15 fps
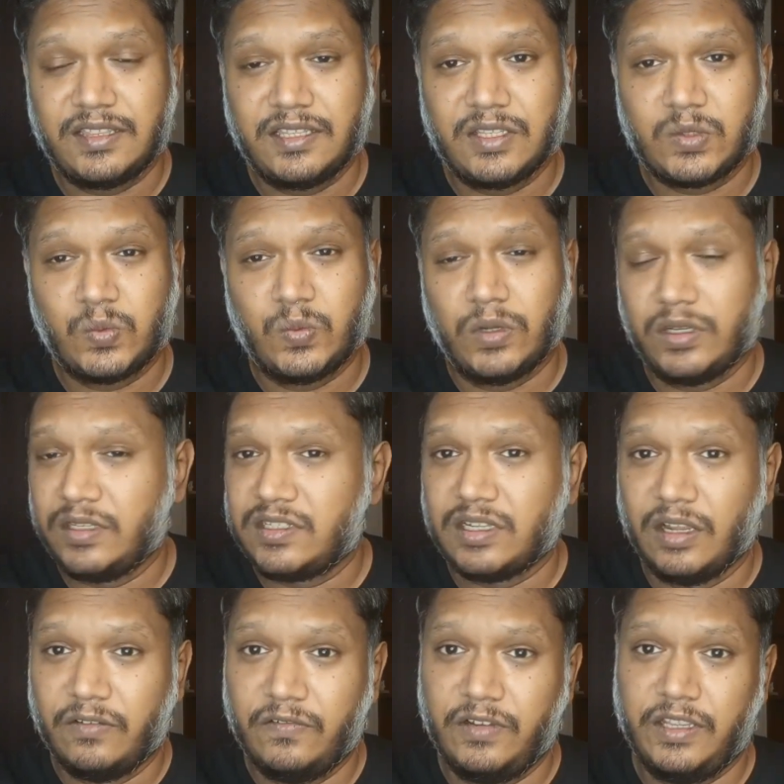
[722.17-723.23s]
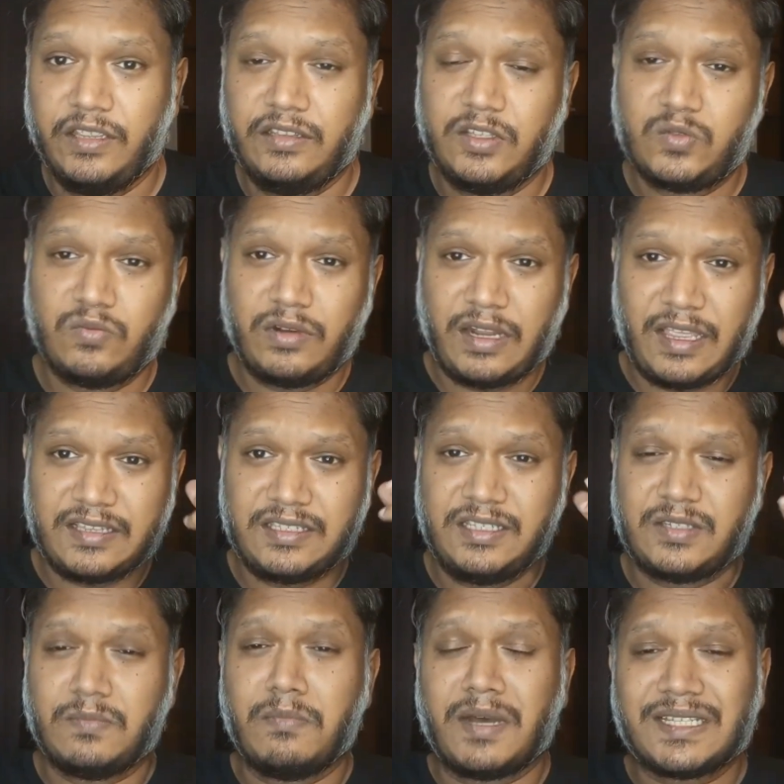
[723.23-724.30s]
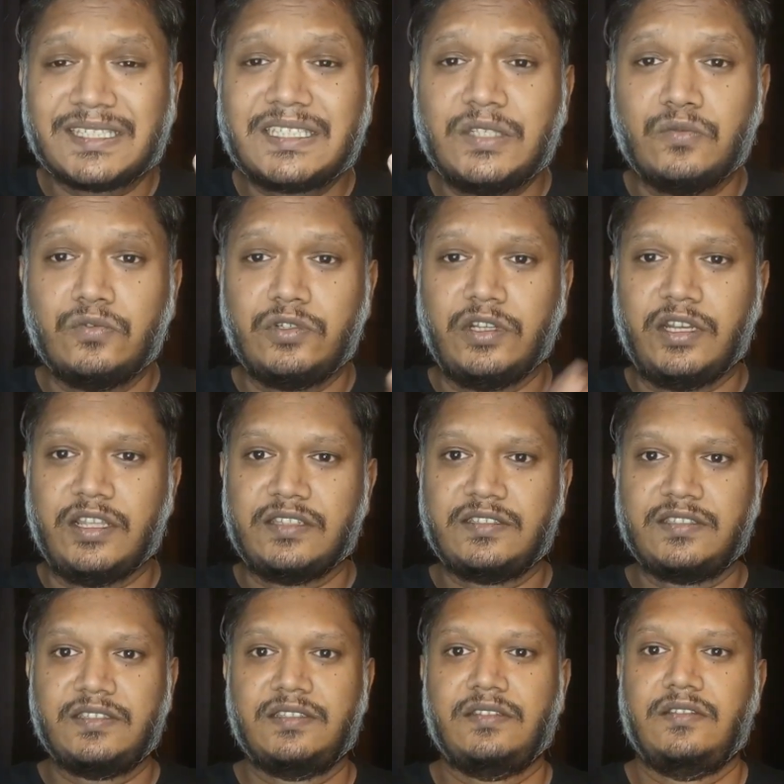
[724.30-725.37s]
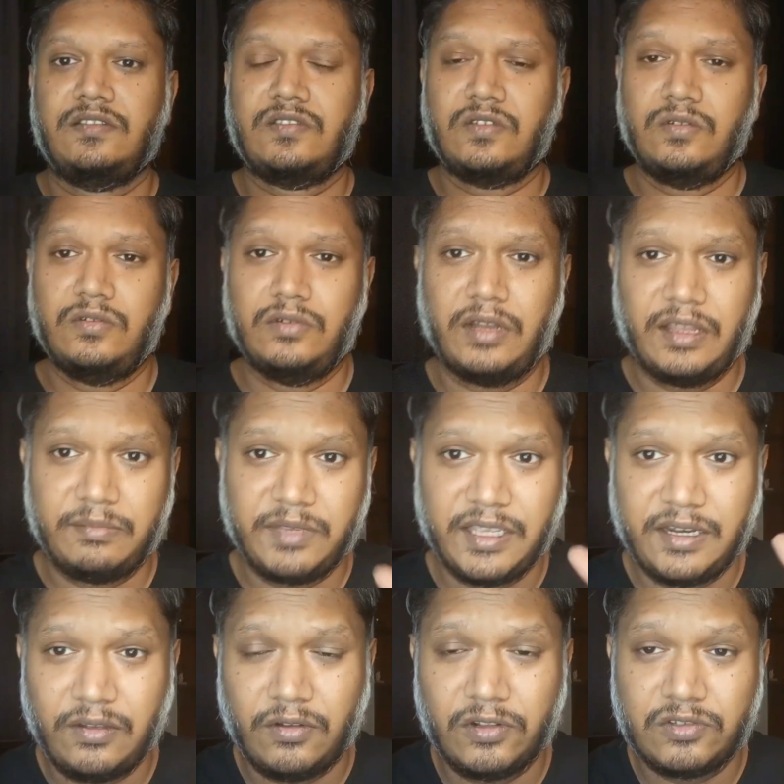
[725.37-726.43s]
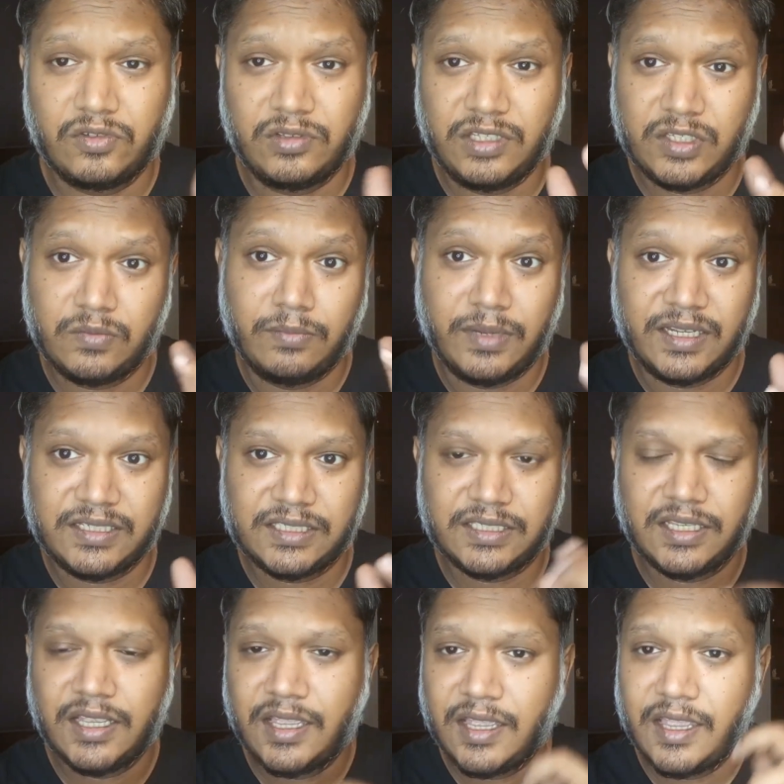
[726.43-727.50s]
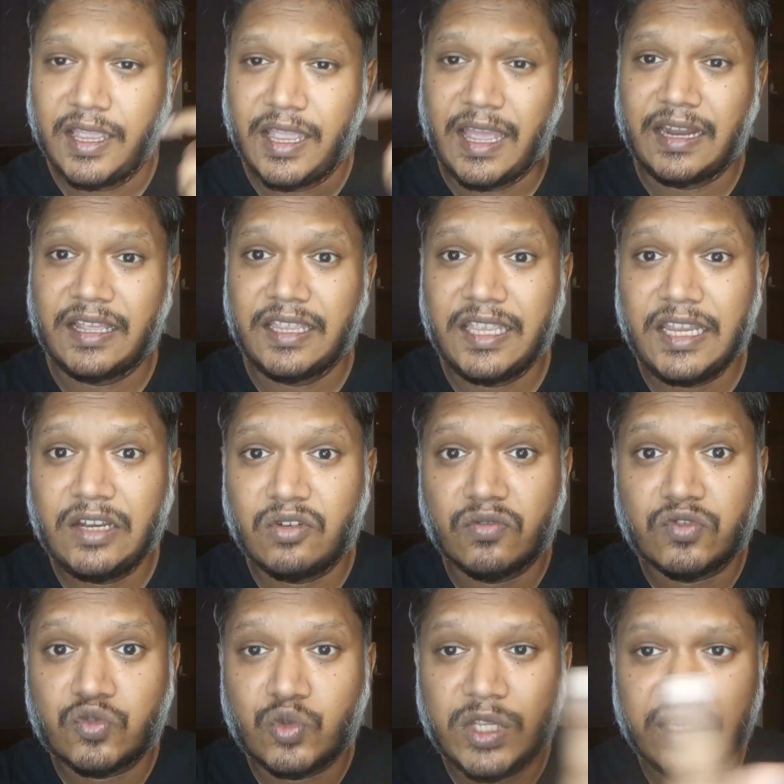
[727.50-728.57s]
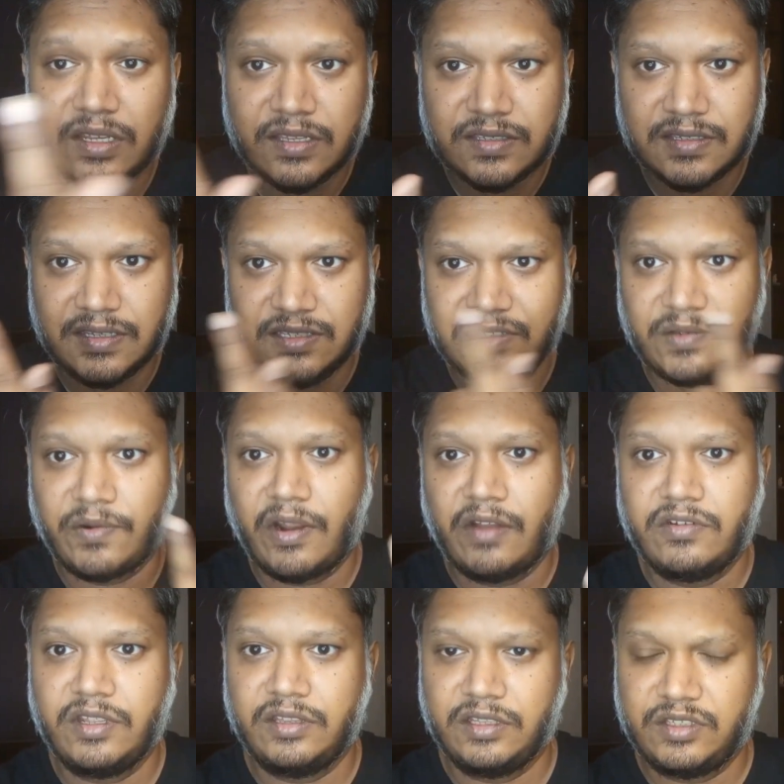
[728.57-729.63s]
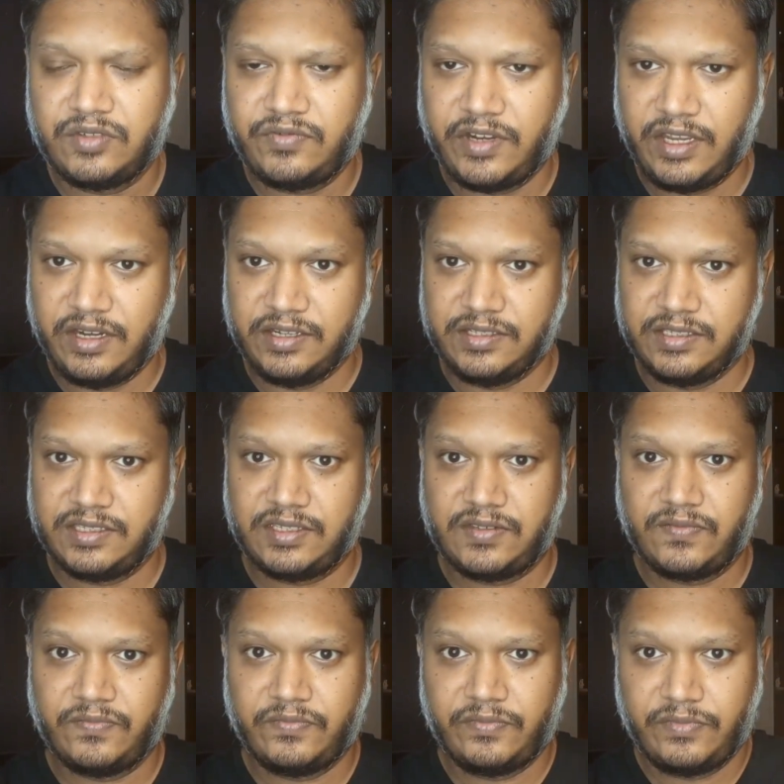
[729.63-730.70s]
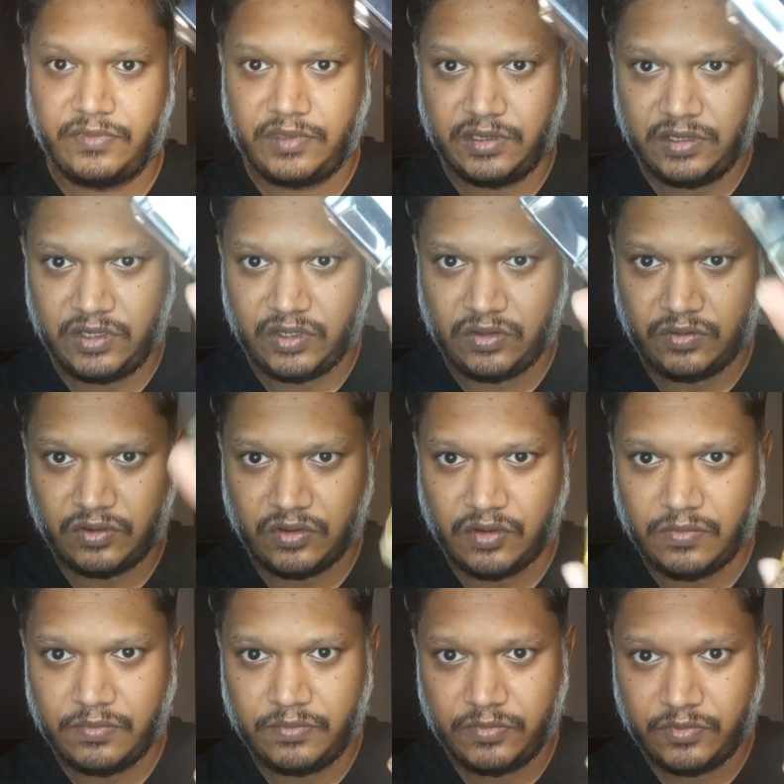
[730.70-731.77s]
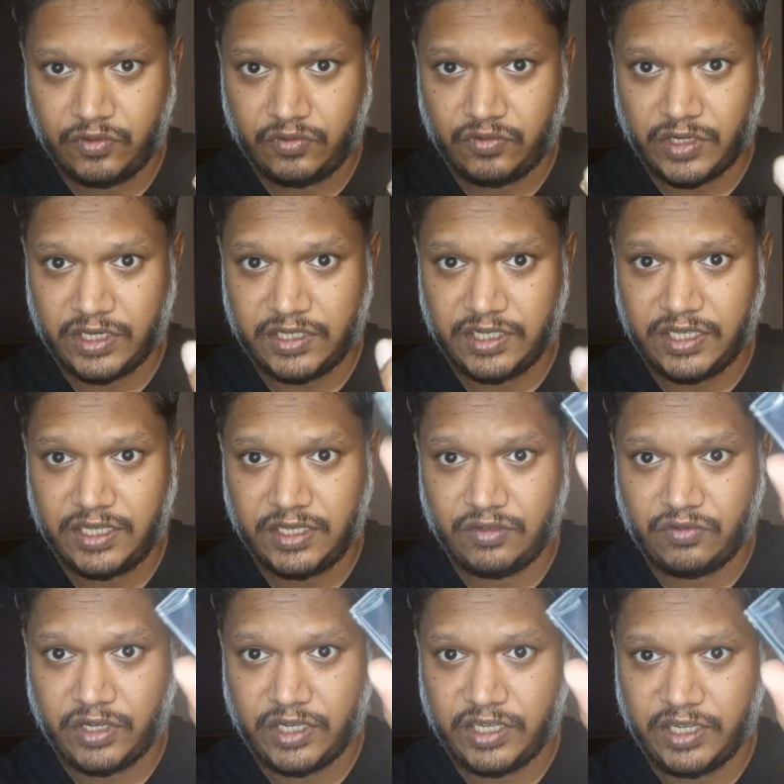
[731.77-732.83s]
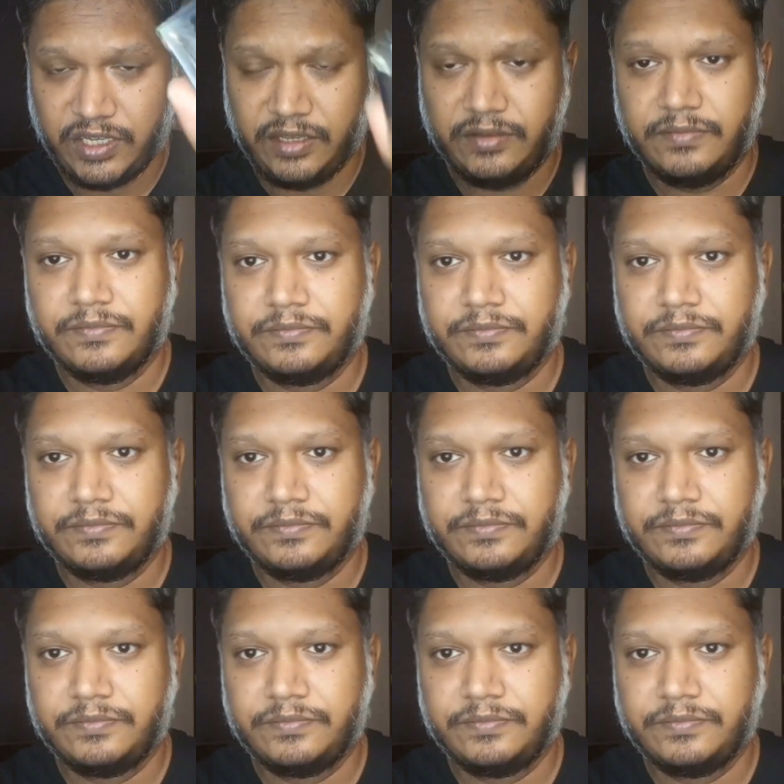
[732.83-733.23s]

in this one is lovely. This one has this musky woodiness, so I'm getting also this musk, and a hint of sweetness is surrounding this fragrance. Dior Homme 2020.